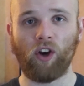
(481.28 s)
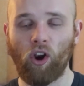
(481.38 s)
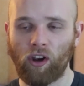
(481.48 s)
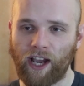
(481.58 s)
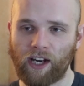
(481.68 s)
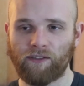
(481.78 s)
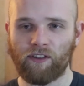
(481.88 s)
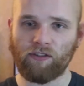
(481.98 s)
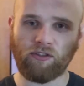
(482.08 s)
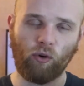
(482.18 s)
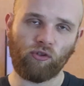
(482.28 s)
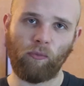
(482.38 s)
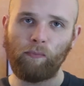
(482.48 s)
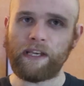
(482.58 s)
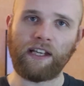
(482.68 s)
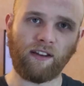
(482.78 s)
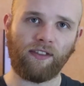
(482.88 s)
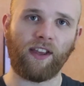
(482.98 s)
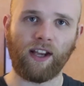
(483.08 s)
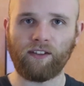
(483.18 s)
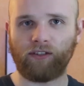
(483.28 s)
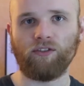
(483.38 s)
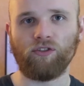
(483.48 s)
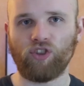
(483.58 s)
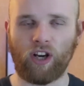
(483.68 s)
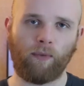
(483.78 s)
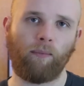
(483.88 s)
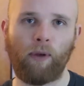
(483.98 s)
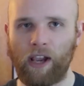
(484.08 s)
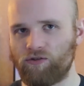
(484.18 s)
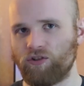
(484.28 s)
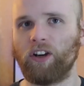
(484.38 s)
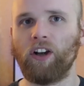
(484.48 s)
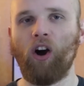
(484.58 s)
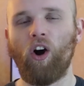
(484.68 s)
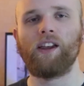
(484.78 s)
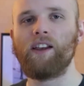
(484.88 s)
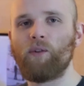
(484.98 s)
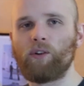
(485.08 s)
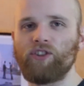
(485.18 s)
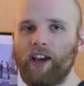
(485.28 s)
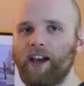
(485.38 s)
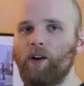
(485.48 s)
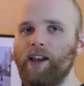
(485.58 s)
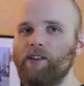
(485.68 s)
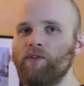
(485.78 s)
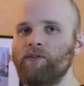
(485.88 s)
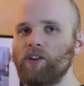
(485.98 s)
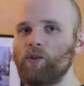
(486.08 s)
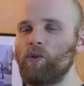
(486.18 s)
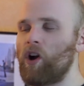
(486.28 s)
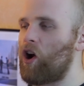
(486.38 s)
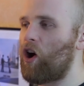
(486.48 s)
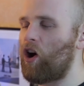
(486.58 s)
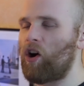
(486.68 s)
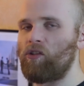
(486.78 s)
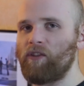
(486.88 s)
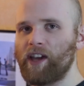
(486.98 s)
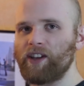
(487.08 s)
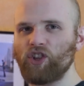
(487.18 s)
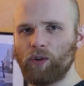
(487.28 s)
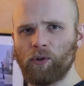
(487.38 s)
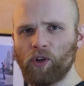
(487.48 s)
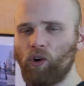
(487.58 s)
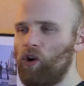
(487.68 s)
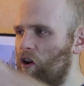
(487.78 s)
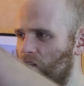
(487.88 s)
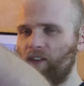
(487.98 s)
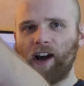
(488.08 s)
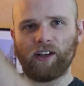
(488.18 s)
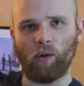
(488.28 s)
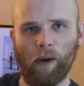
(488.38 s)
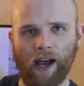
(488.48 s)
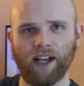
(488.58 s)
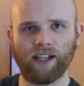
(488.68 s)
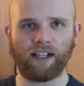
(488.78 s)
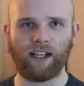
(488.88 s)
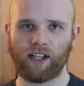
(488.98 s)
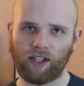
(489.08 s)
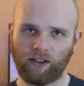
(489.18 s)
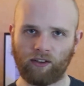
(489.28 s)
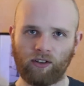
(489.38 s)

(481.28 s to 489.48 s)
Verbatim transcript: on all the kind of social media things and check my Patreon. If you want to check out a review of a GPO final bag, click